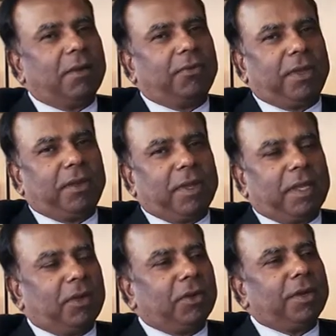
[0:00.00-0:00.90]
feel when
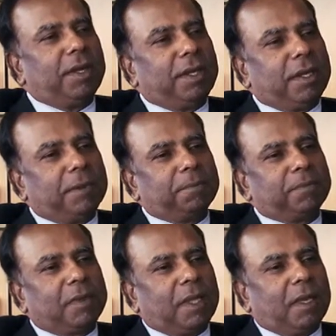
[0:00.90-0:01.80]
they go to India.
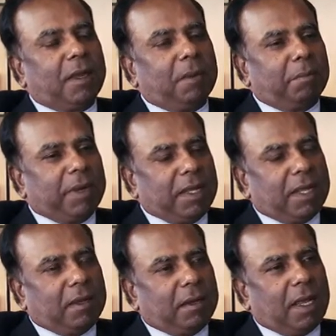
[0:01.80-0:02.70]
But
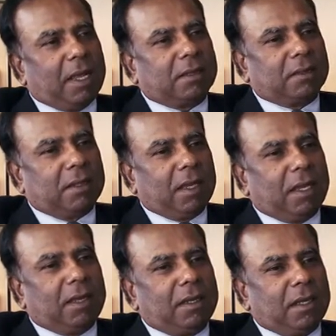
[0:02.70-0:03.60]
then as
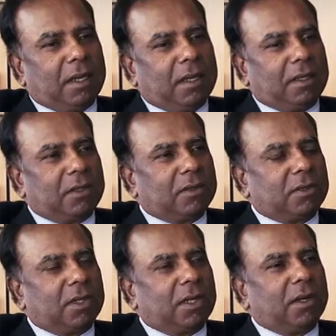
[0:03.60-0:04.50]
India
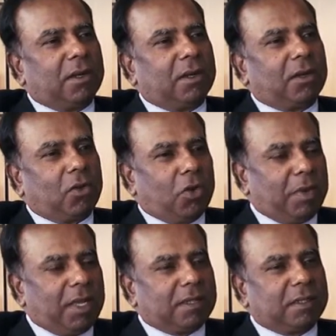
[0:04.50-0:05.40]
is
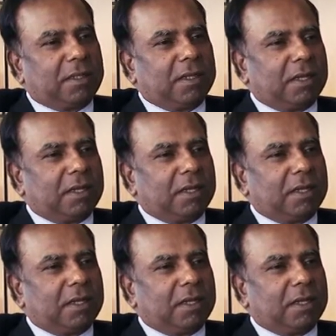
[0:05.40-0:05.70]
globalizing,